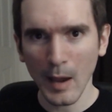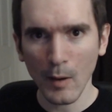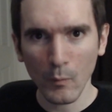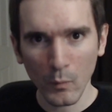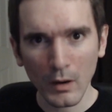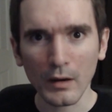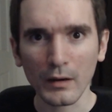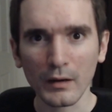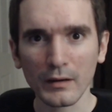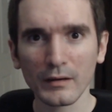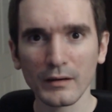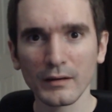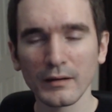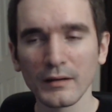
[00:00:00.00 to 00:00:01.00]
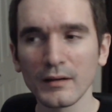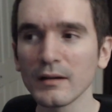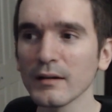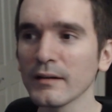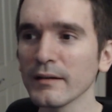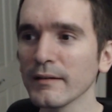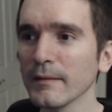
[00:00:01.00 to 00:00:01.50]
work?
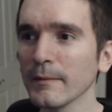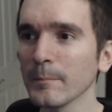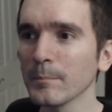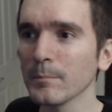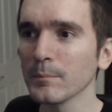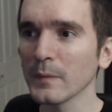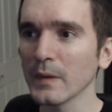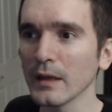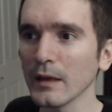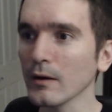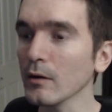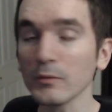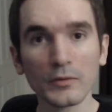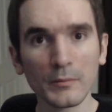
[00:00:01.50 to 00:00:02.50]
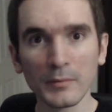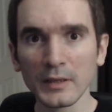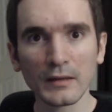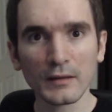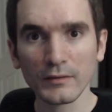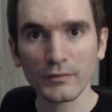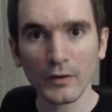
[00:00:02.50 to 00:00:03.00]
It almost
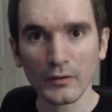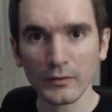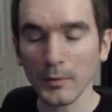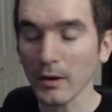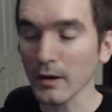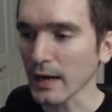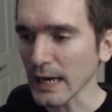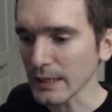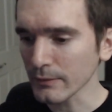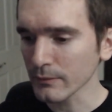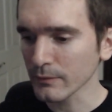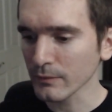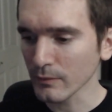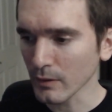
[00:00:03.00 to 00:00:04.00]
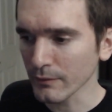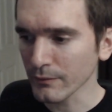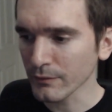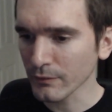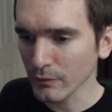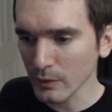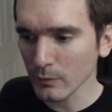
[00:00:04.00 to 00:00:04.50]
immediately falls apart.
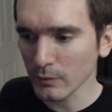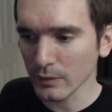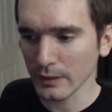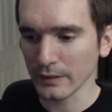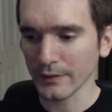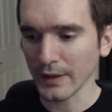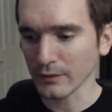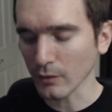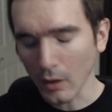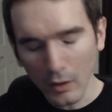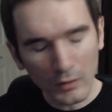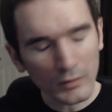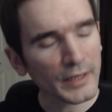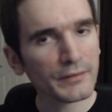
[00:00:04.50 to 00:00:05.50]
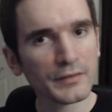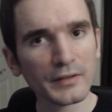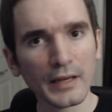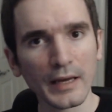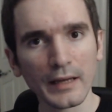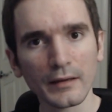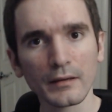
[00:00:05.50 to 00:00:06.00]
Frequently, that's all I've
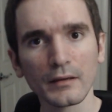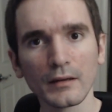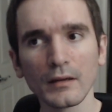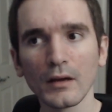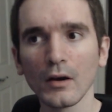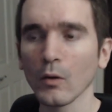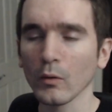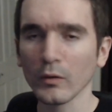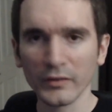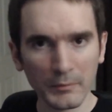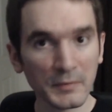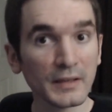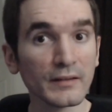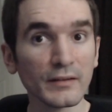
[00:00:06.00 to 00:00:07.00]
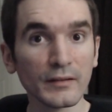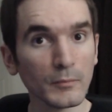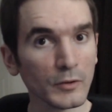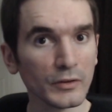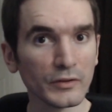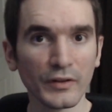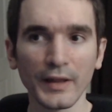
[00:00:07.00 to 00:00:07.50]
said, or something
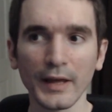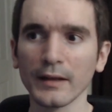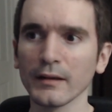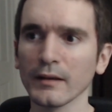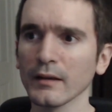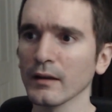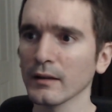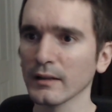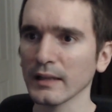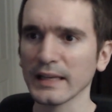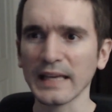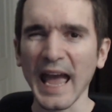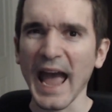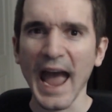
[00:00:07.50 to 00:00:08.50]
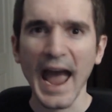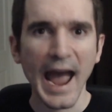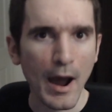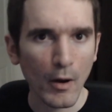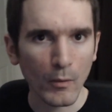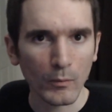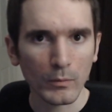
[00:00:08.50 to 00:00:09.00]
similar to that, like
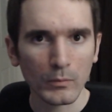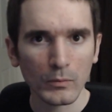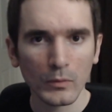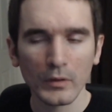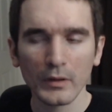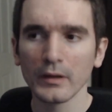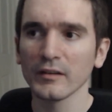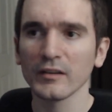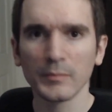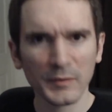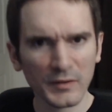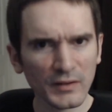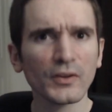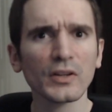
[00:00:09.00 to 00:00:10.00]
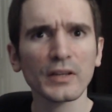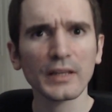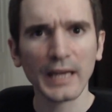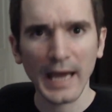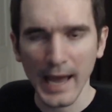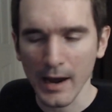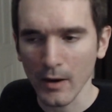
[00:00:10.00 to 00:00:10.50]
how, specifically
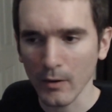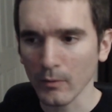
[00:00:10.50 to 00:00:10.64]
how.